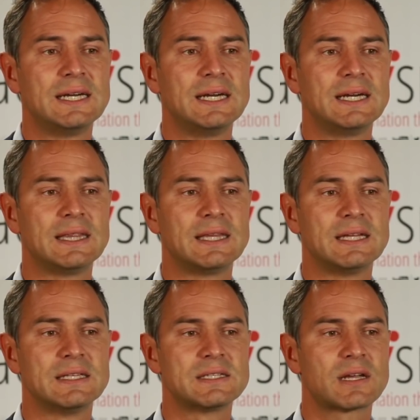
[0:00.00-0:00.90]
And
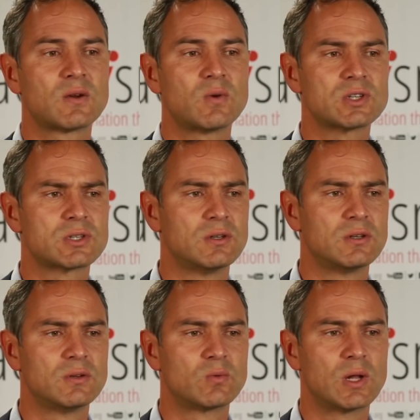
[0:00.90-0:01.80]
then second
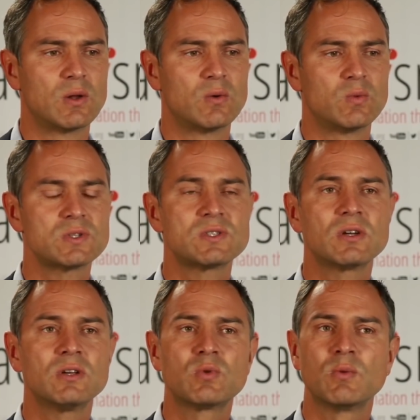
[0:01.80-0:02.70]
question, well, what's the
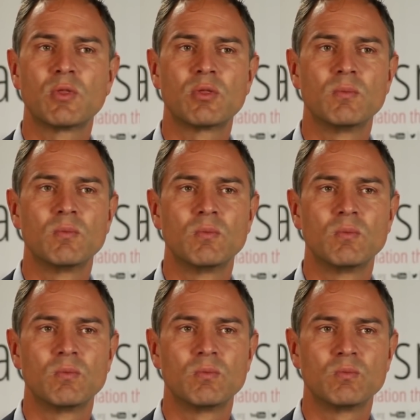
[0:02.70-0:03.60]
country
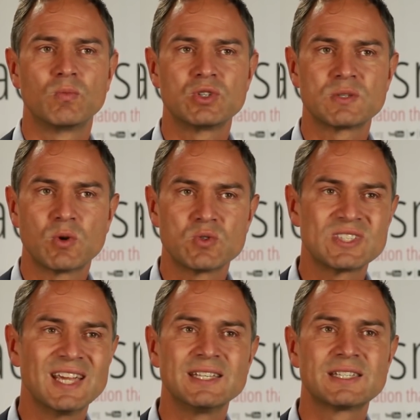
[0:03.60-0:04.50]
which is
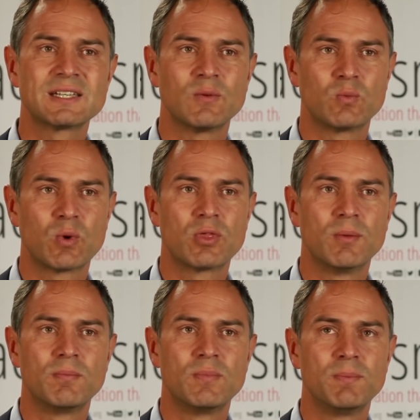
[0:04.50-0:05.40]
most dense with
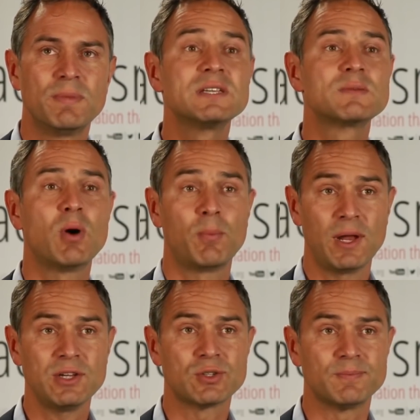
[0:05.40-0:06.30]
the biggest
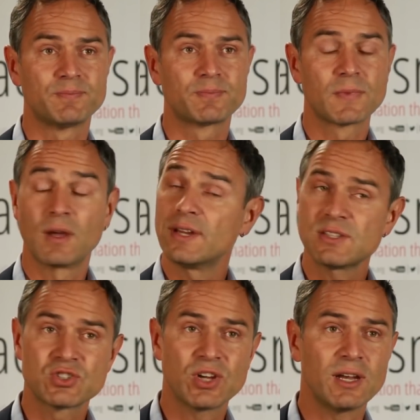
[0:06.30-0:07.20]
population?
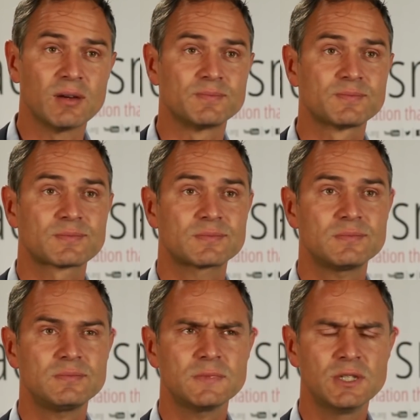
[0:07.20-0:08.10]
That's China.
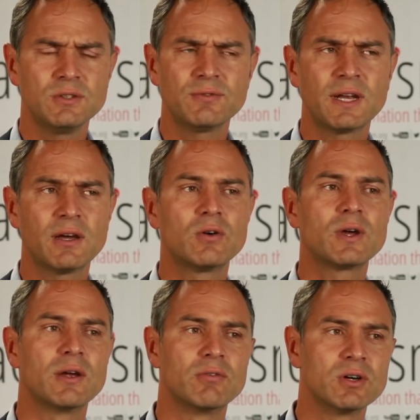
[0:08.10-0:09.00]
And you find out,
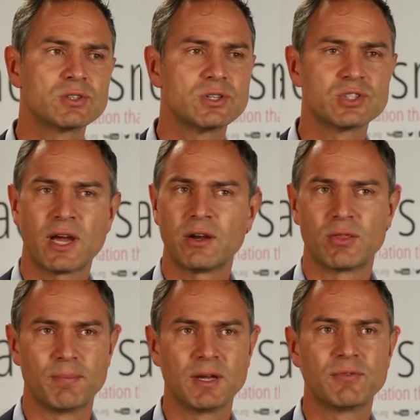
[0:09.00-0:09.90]
okay, Russia and China are
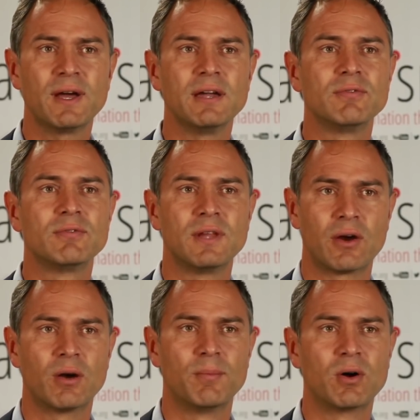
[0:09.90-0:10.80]
the big five.
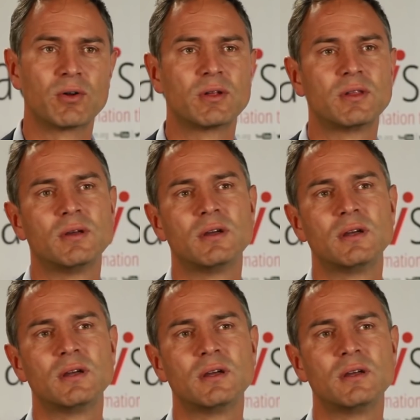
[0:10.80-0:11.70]
They're among
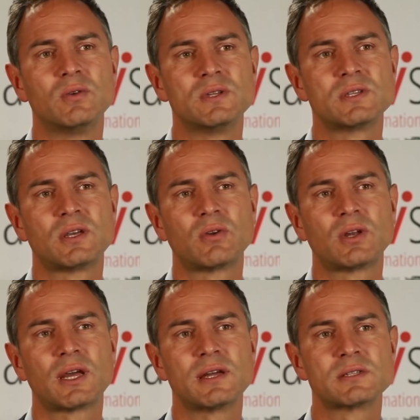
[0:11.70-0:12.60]
the UN
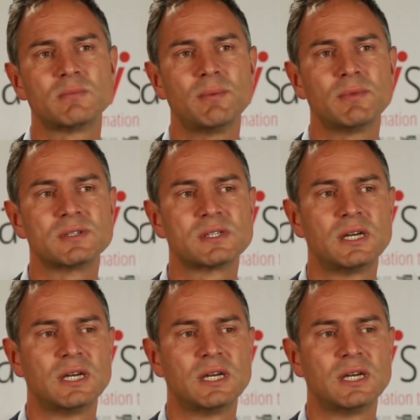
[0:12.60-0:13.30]
Security Council members.